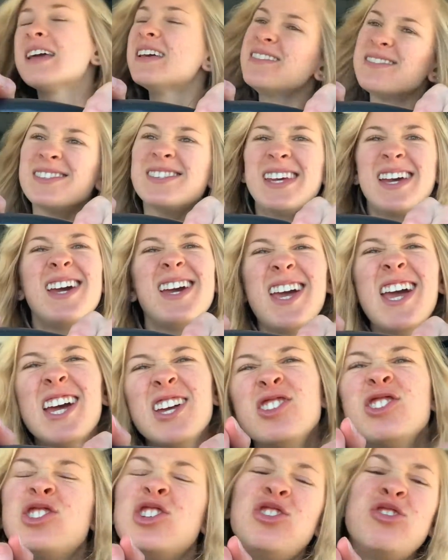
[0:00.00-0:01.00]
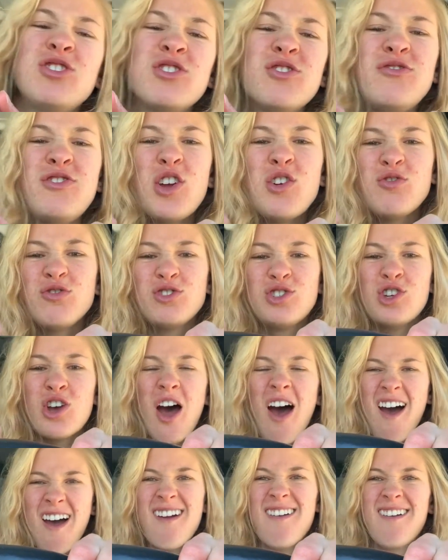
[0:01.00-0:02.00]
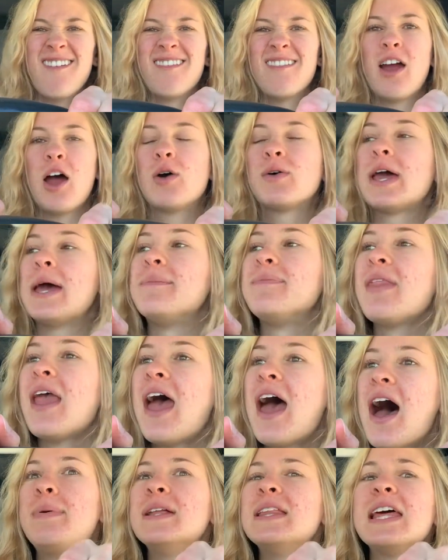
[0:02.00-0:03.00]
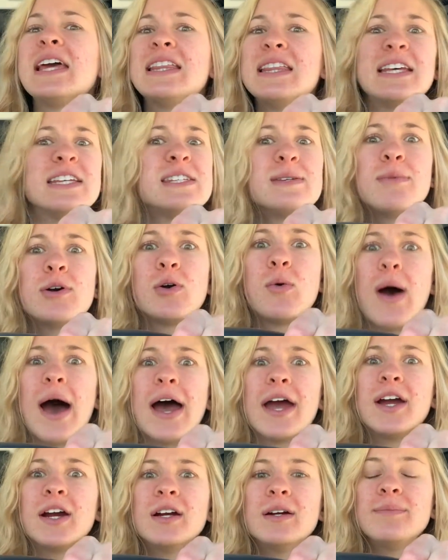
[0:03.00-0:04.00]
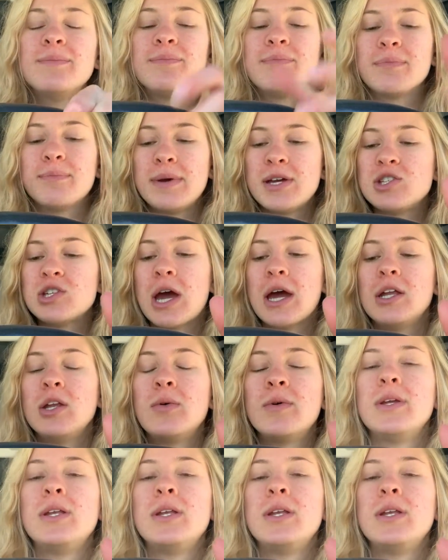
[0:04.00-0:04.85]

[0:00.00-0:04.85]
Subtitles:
can see into the future. Okay, but like Lizzie McGuire, bitch, I know